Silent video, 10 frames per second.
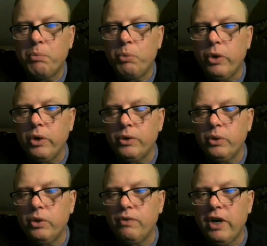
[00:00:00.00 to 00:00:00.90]

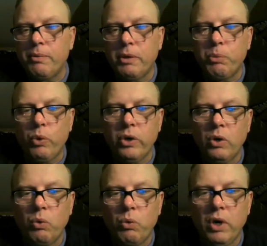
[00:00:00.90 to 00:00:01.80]
0.02 divided by
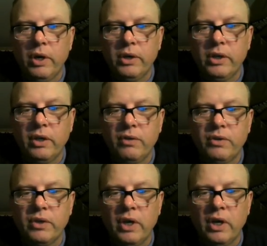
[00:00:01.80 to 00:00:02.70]
0.01 gives
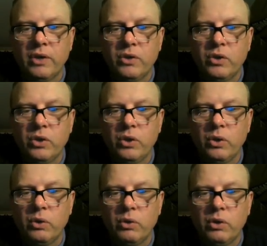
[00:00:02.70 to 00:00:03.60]
us
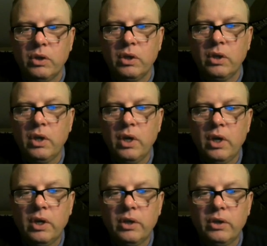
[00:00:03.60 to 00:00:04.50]
2
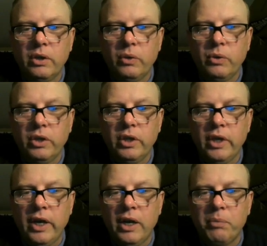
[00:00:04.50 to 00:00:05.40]
to the
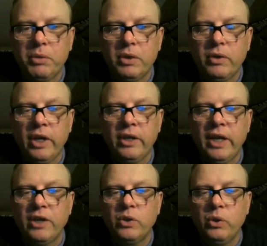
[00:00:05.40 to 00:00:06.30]
M, and
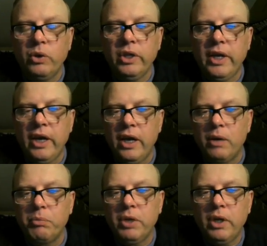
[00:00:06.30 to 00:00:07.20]
that 2 to the
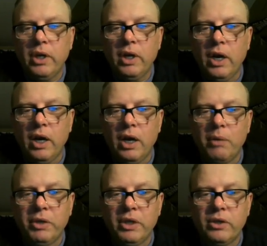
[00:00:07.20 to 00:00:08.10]
M
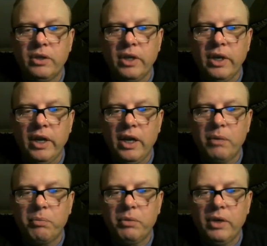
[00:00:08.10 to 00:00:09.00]
means that M